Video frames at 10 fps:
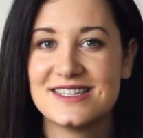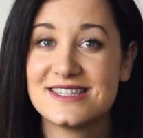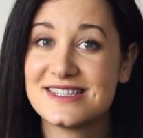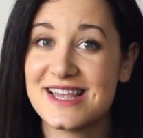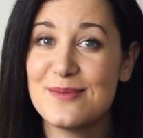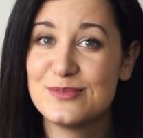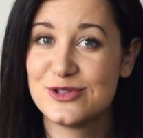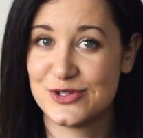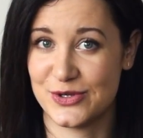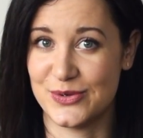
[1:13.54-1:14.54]
Step
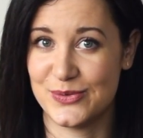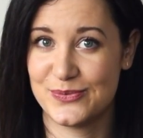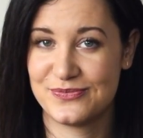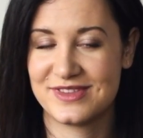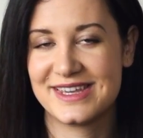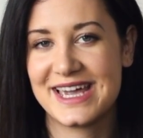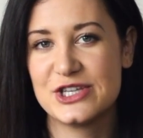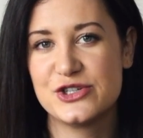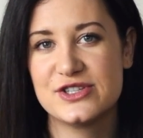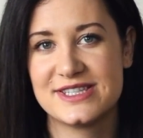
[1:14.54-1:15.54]
2,
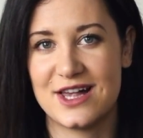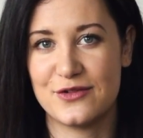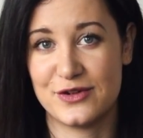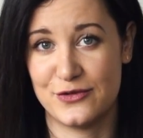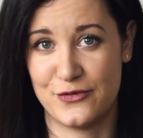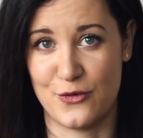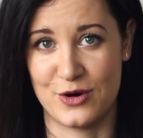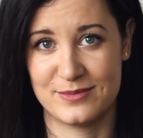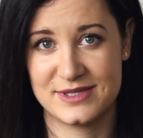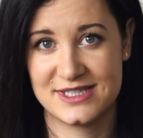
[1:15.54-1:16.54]
get yourself
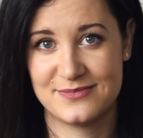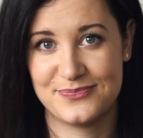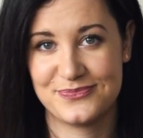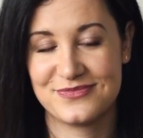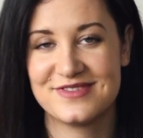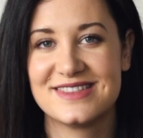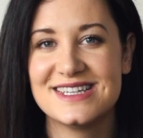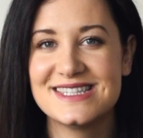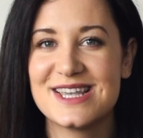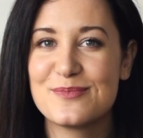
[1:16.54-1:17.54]
informed.
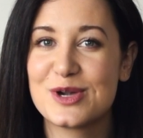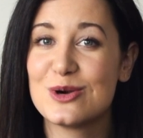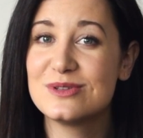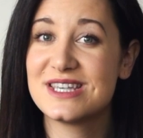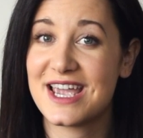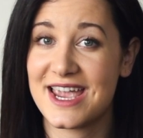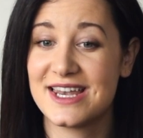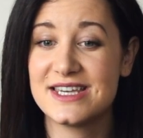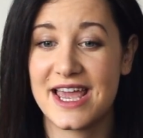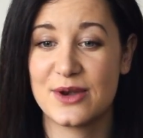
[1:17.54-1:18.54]
This step goes
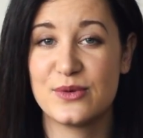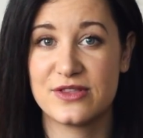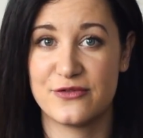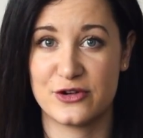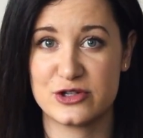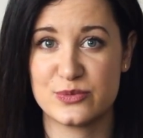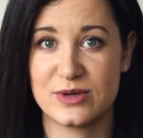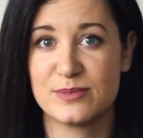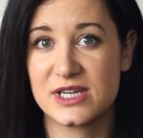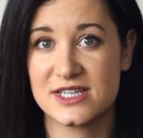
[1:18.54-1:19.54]
hand in hand with the first
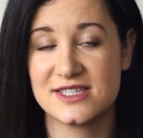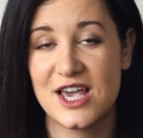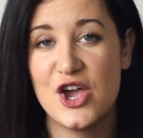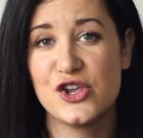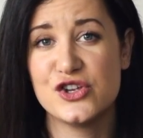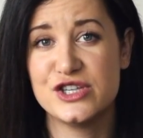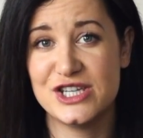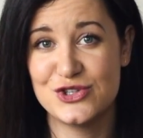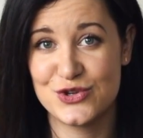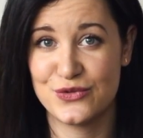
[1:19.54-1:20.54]
one because you
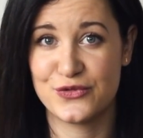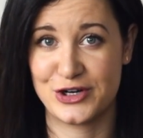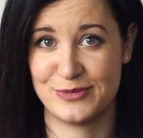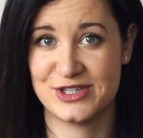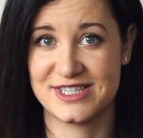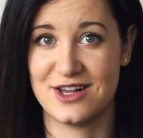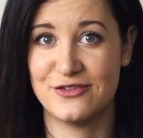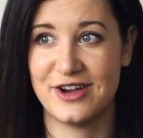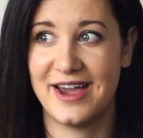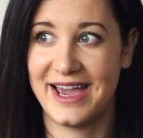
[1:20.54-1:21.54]
need to inform
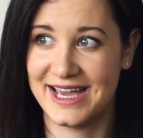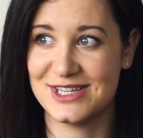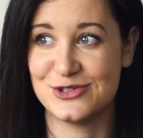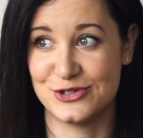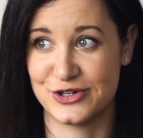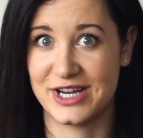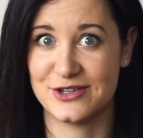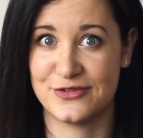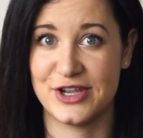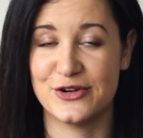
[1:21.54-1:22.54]
yourself as you're trying
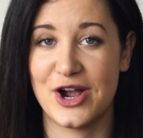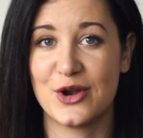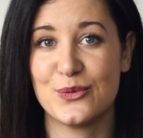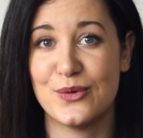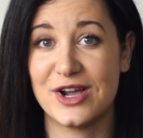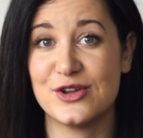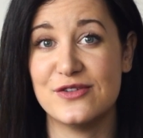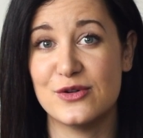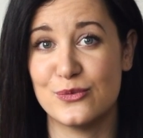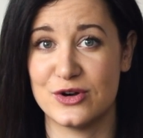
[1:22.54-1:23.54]
to figure out why you
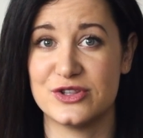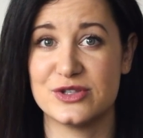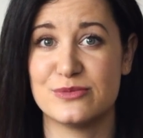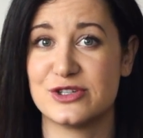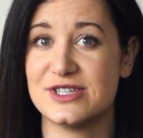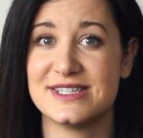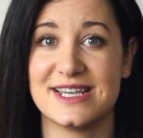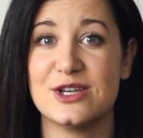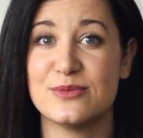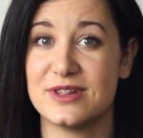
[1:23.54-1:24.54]
even want a more
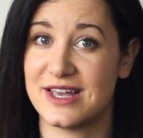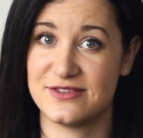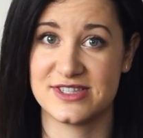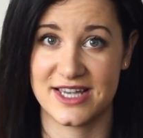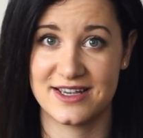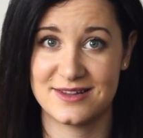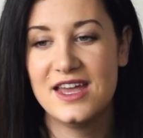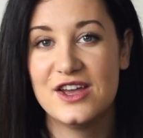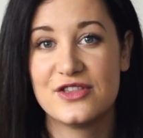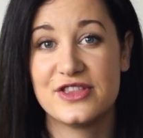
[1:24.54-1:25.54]
sustainable lifestyle.
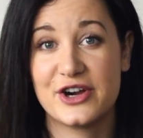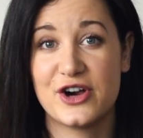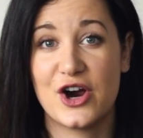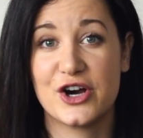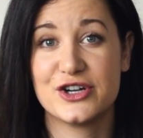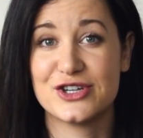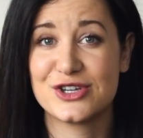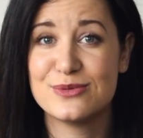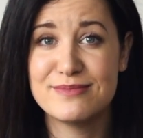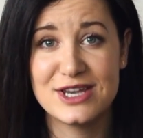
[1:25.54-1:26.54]
There are
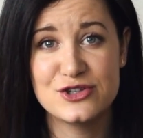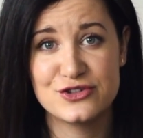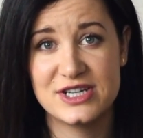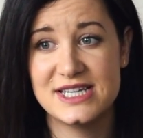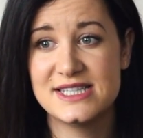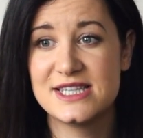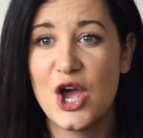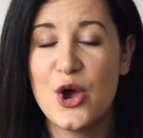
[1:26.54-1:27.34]
documentaries,